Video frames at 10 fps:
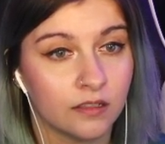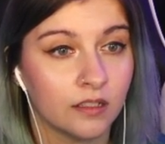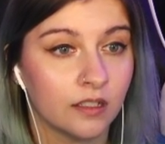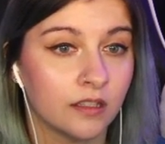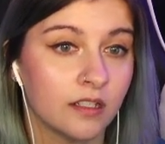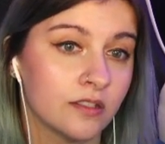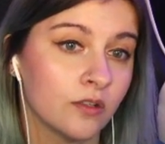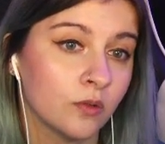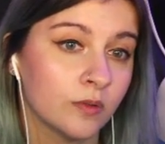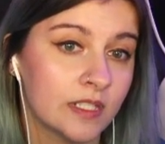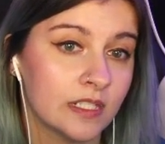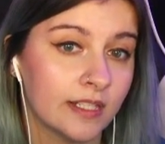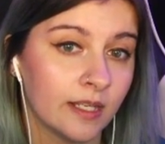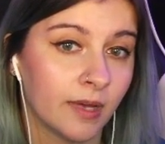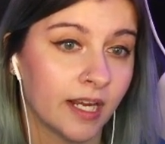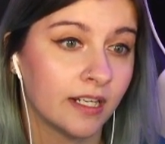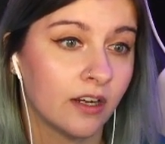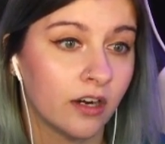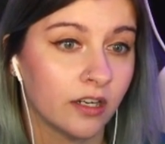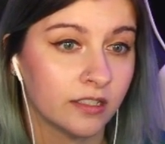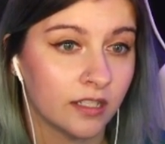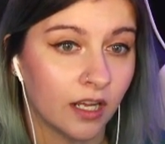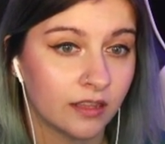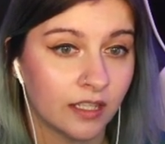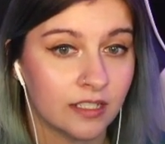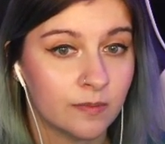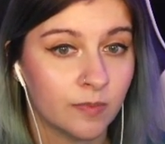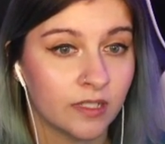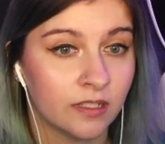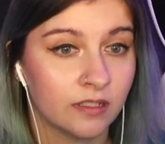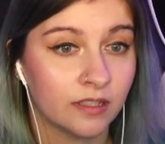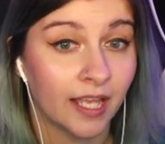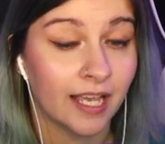There's an old slate mine at Hard Knot that has